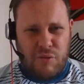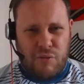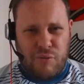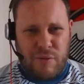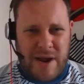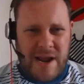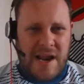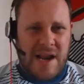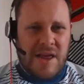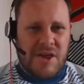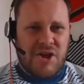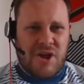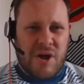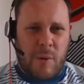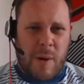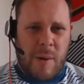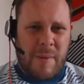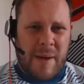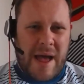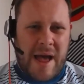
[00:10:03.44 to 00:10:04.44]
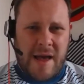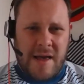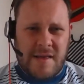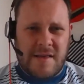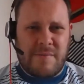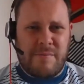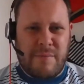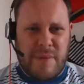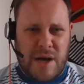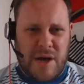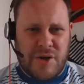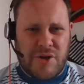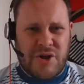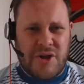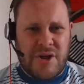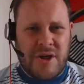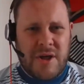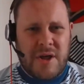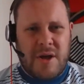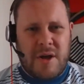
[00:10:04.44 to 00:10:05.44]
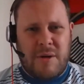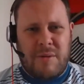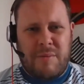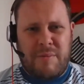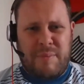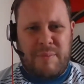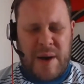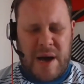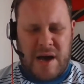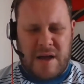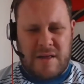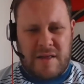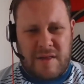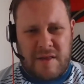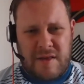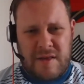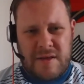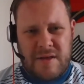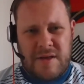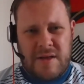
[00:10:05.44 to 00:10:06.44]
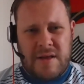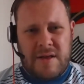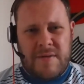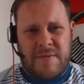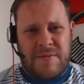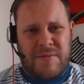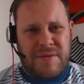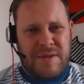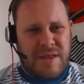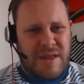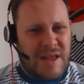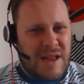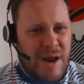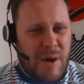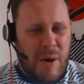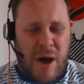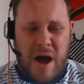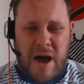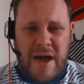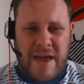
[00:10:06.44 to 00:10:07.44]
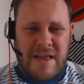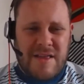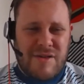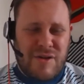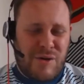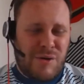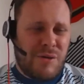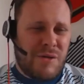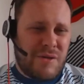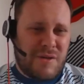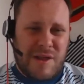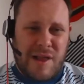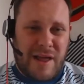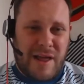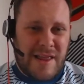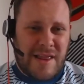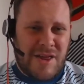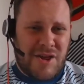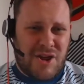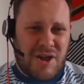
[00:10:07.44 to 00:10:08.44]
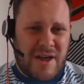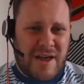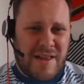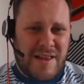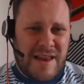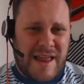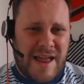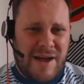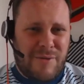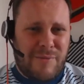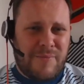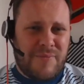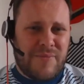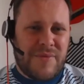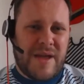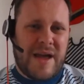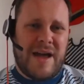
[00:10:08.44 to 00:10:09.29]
really show up as much, but I do like this shirt now.